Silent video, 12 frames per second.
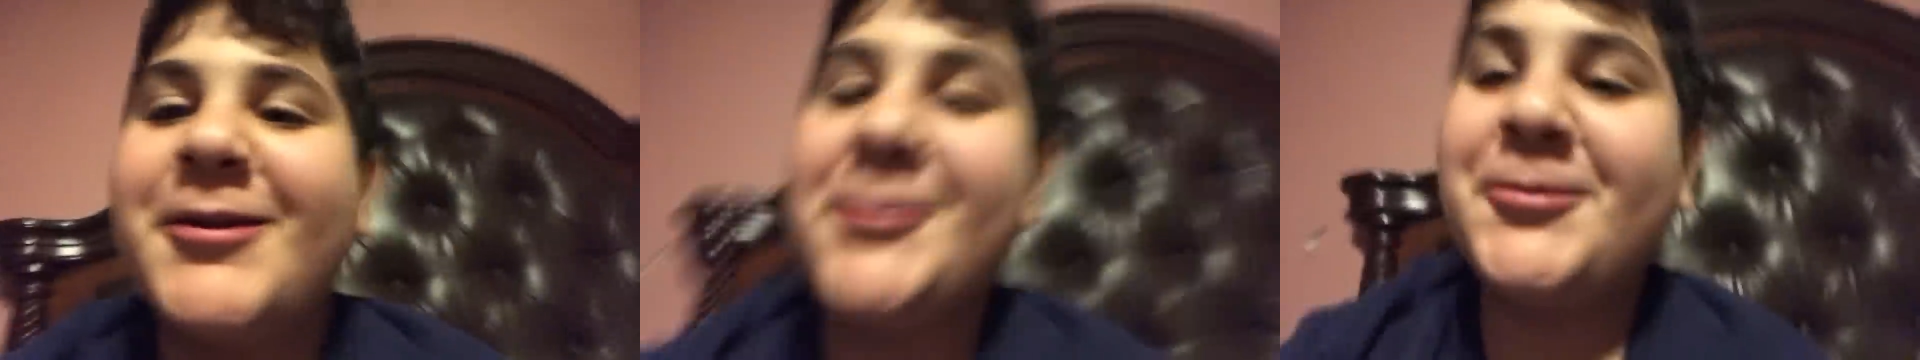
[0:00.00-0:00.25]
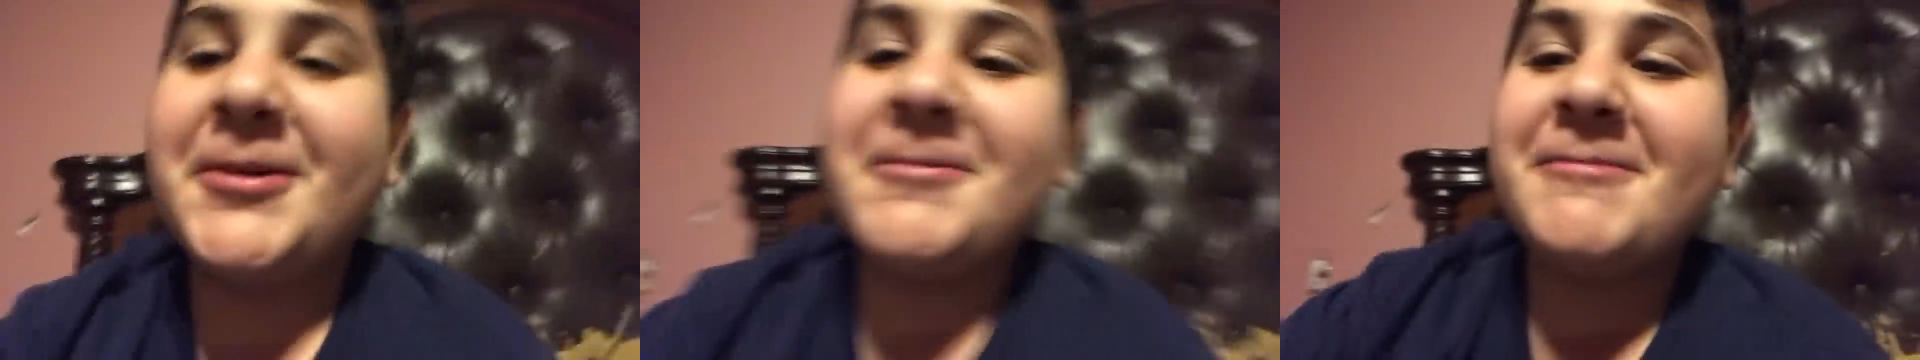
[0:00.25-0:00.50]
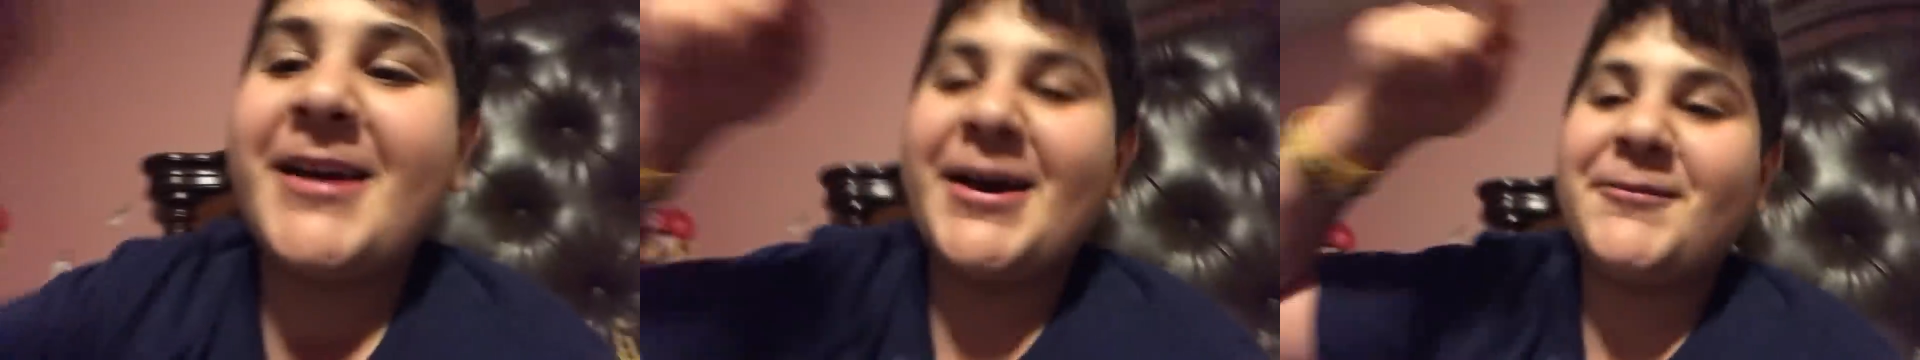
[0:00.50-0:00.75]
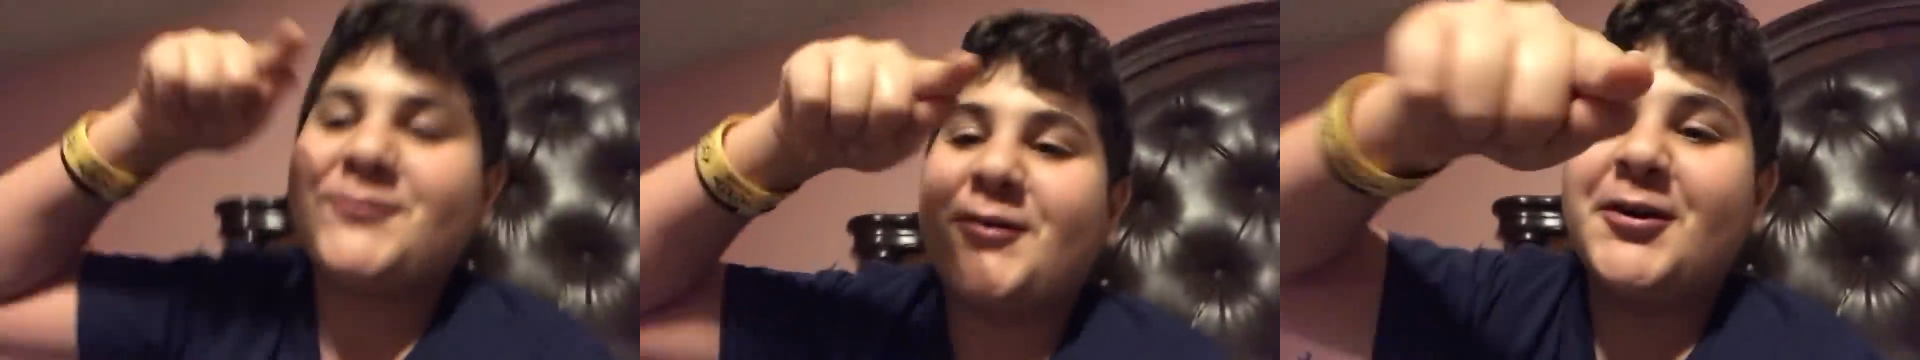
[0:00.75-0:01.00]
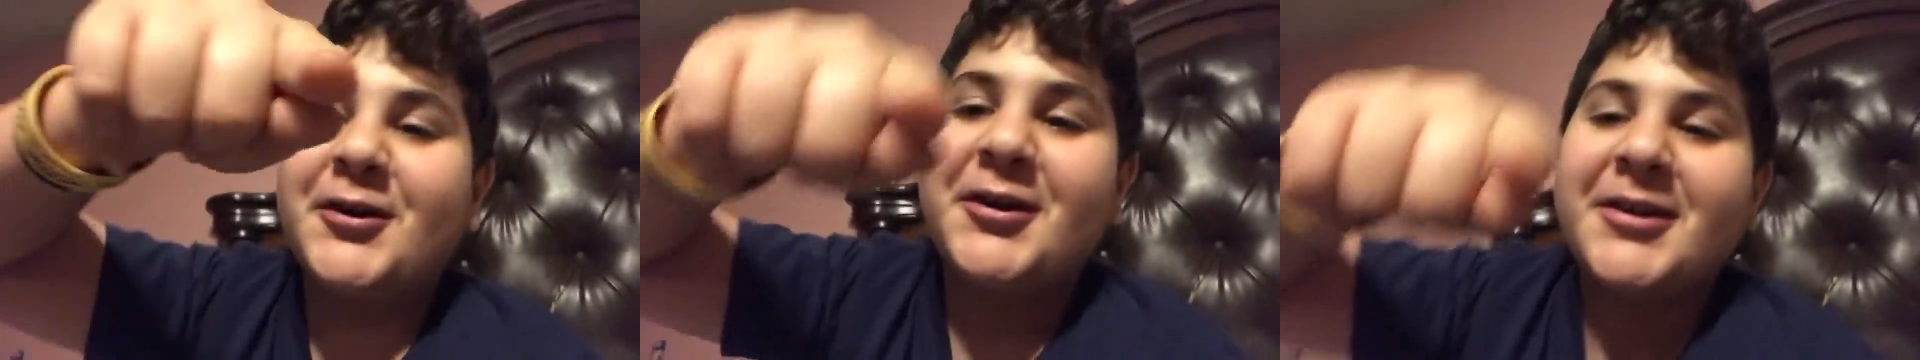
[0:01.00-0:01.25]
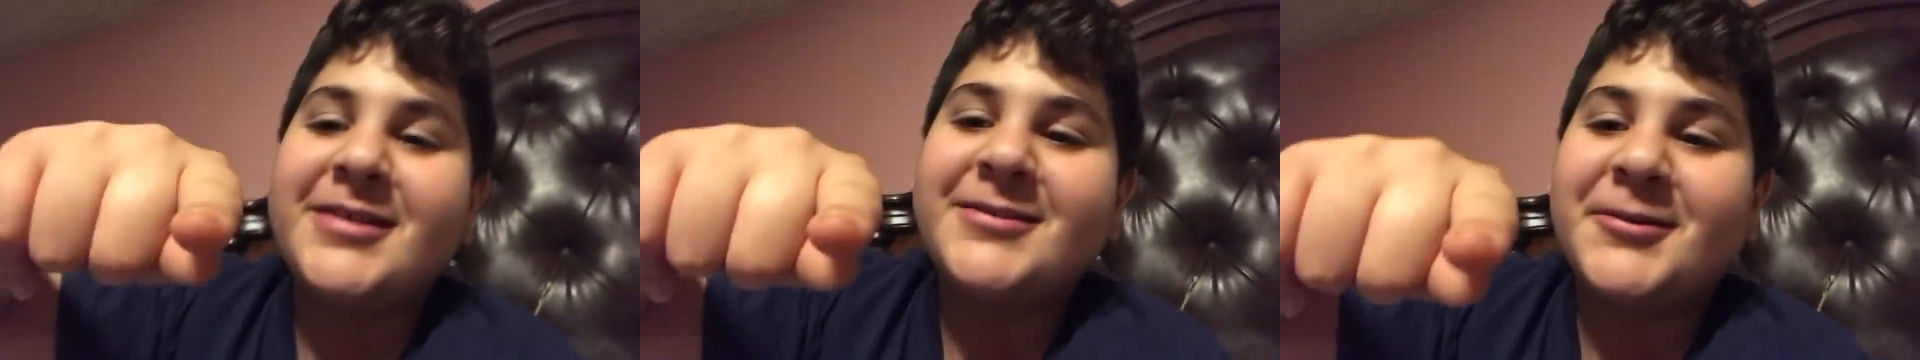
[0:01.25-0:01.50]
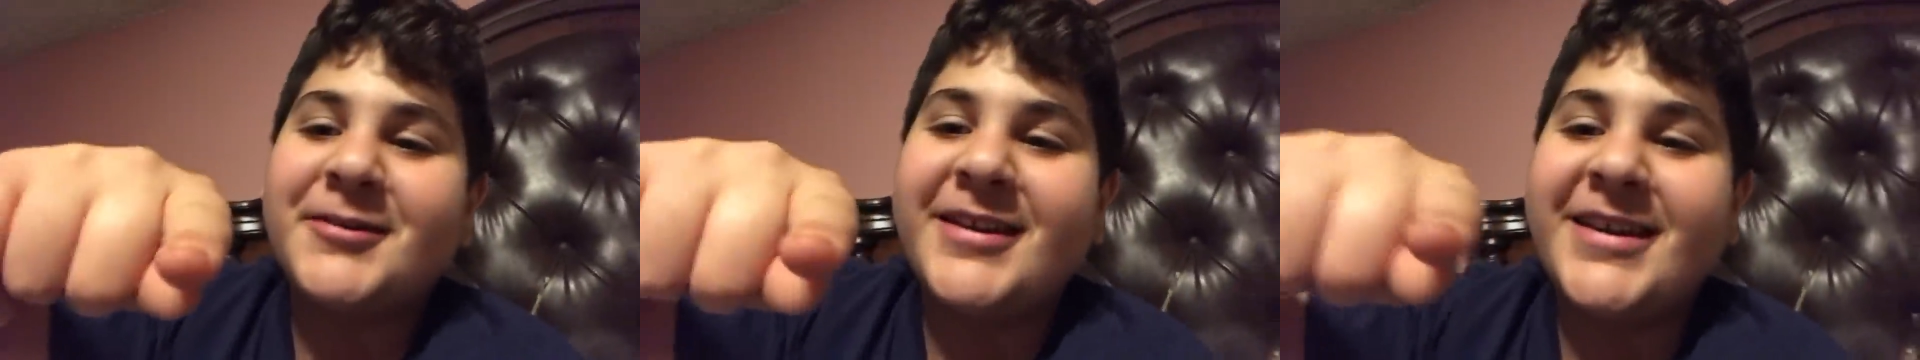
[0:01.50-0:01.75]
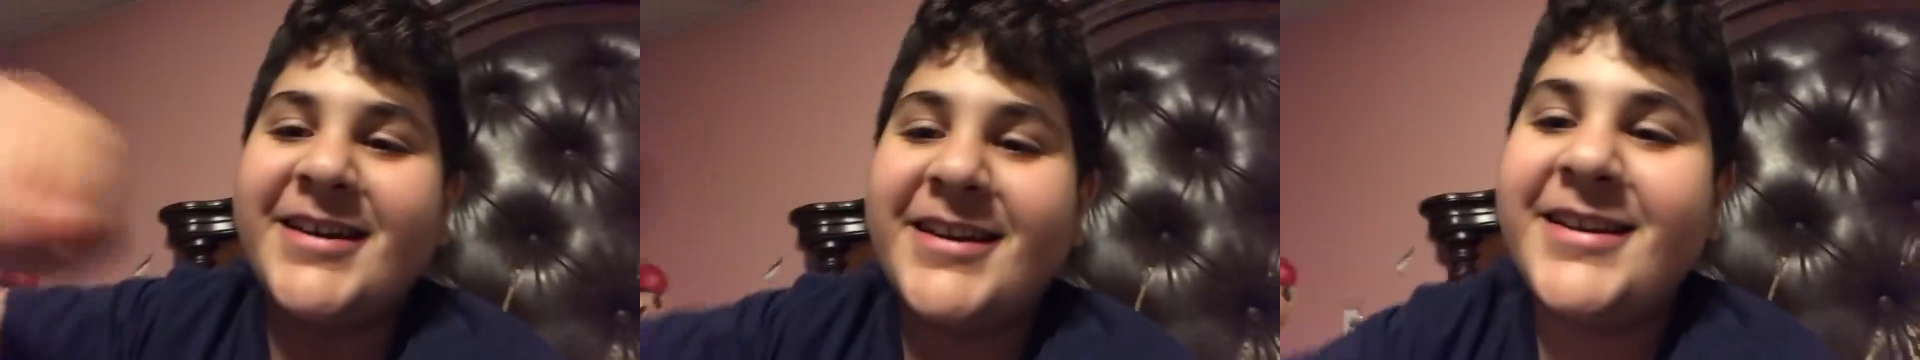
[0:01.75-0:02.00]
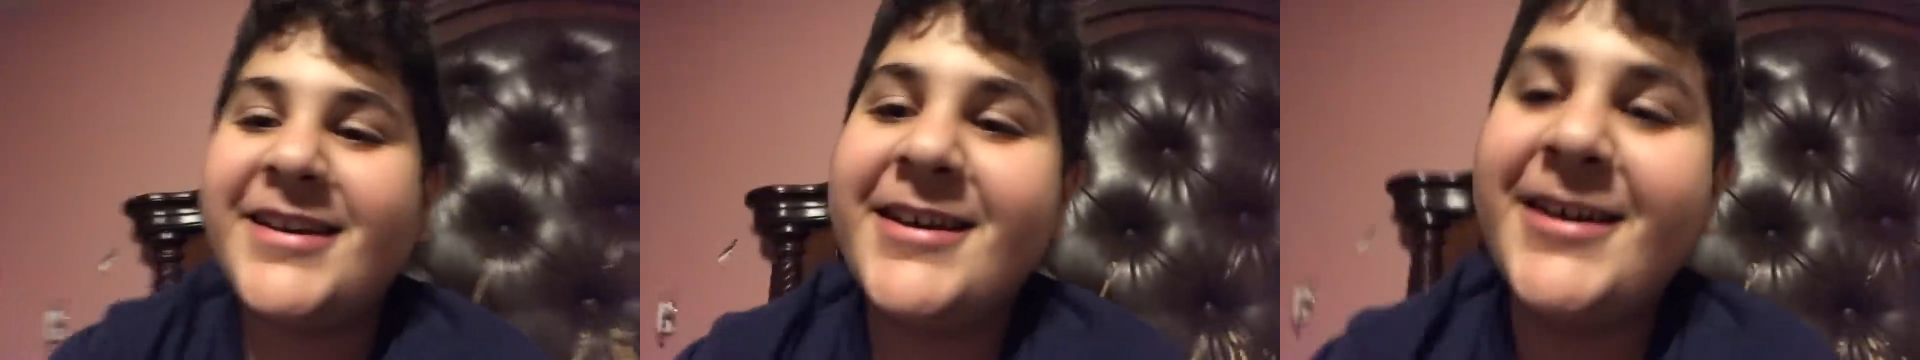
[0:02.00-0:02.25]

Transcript: Tweet me at VordonAntonian.